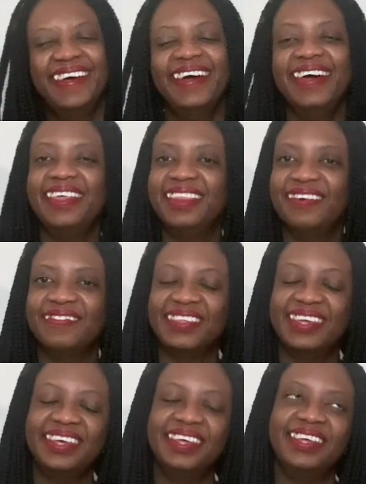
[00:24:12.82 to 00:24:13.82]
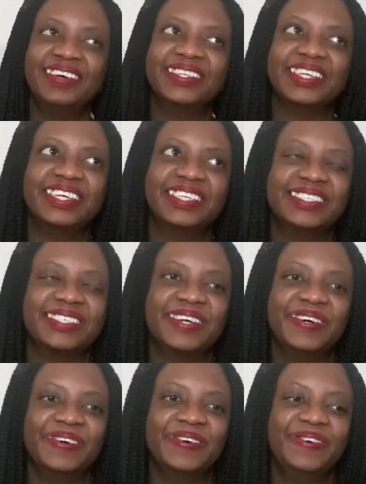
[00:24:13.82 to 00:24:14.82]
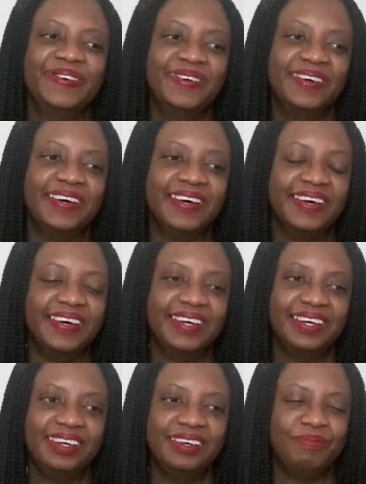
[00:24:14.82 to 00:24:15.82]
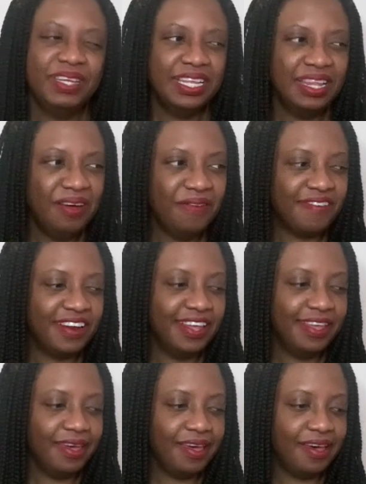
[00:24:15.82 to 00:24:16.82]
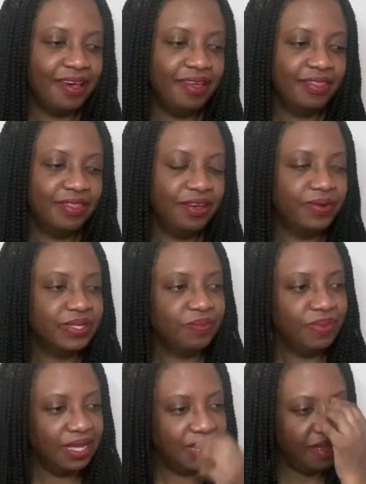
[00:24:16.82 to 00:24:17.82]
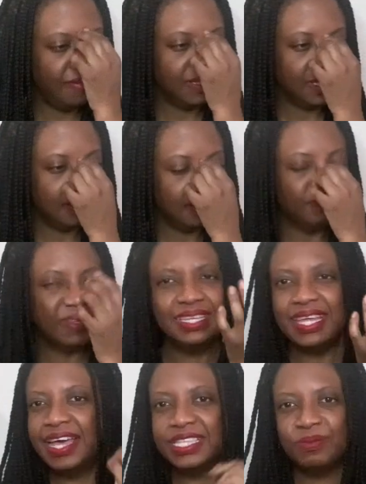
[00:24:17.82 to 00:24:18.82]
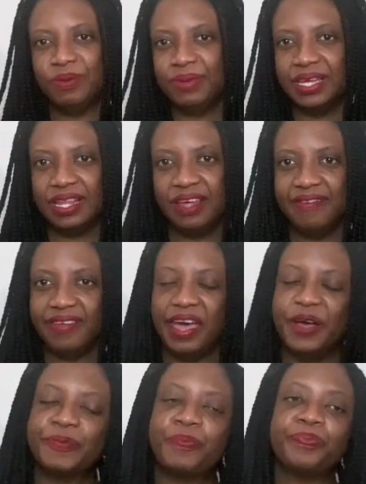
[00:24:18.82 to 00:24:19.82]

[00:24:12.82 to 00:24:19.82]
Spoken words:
I loved it. It was a good show. Big Love, right? Yeah. No, is it Big Love? But it had to be Big Love, yeah.